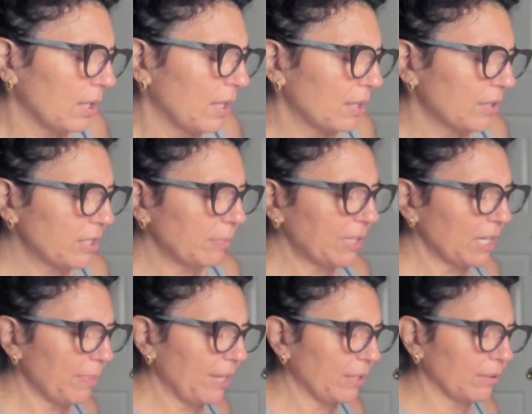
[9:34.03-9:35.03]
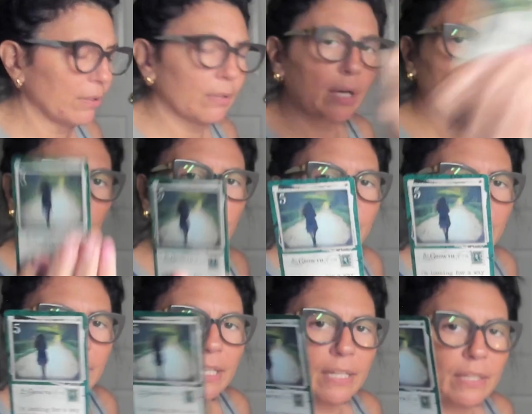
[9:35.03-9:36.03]
There's something about
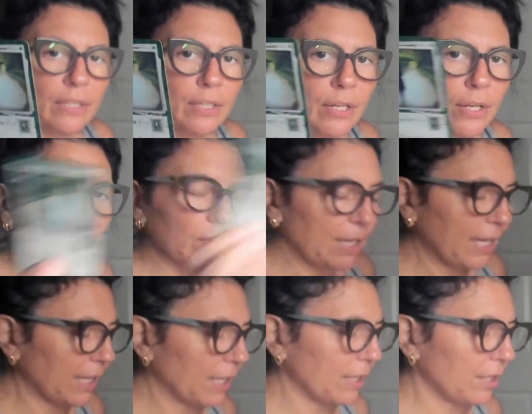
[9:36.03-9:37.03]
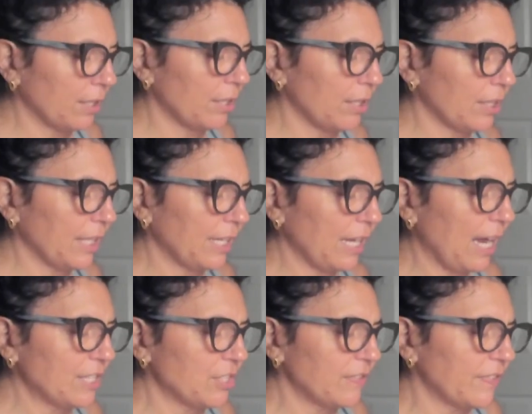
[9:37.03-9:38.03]
umbrella, you know, like, like
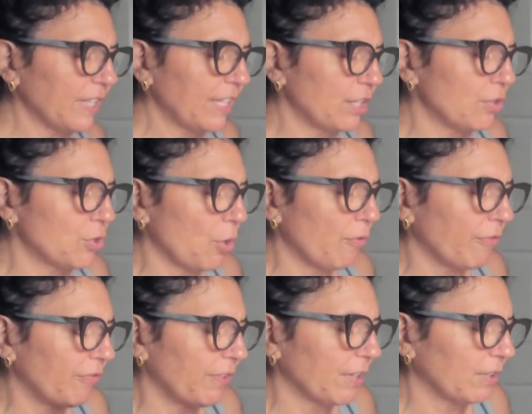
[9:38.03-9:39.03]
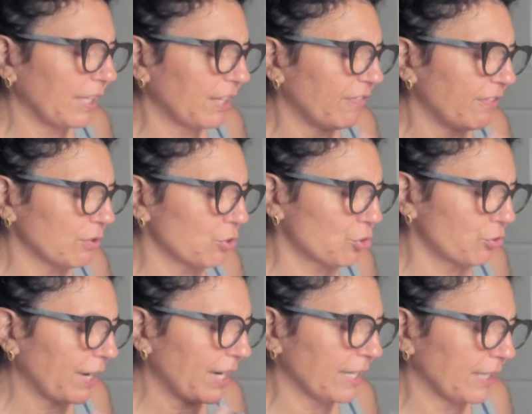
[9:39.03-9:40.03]
I just feel like you don't feel, like you feel
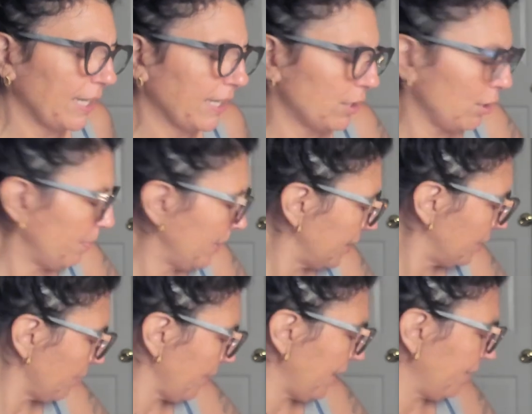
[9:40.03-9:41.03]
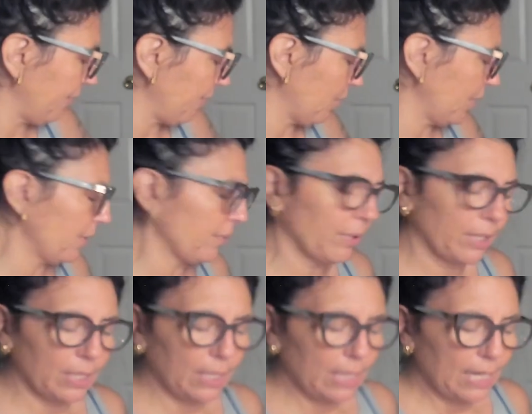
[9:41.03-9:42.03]
stranded, like nobody's around for you.
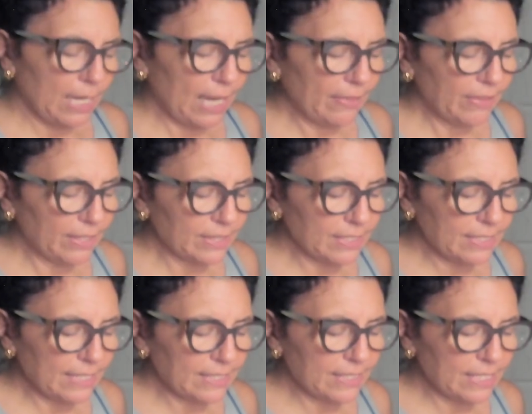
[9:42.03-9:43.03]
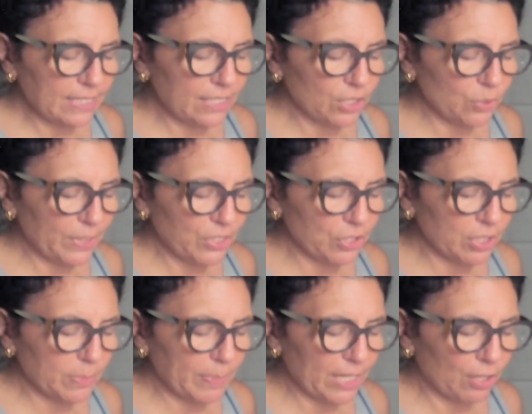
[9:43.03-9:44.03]
And then this says, this situation
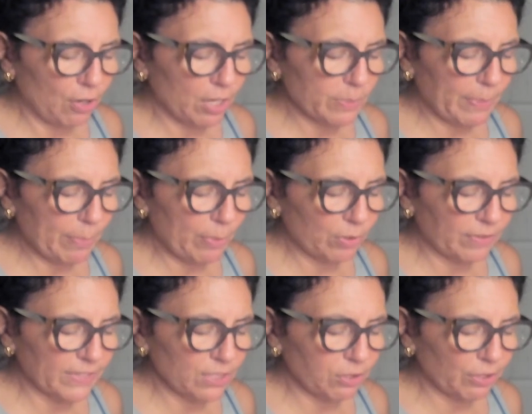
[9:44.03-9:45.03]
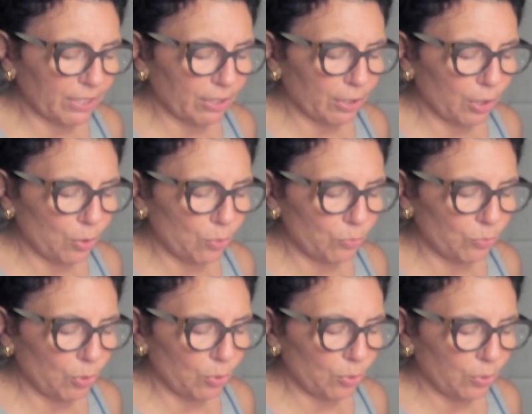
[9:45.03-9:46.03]
is being caused by both of us. Look at our own
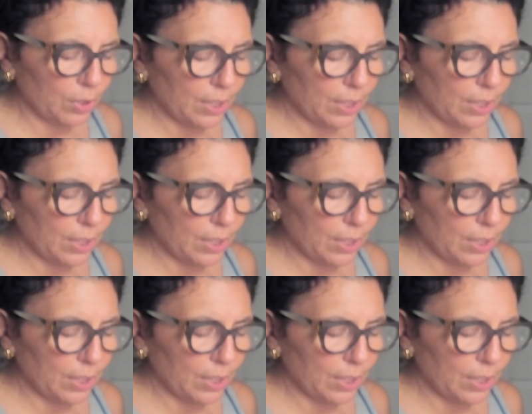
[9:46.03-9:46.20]
role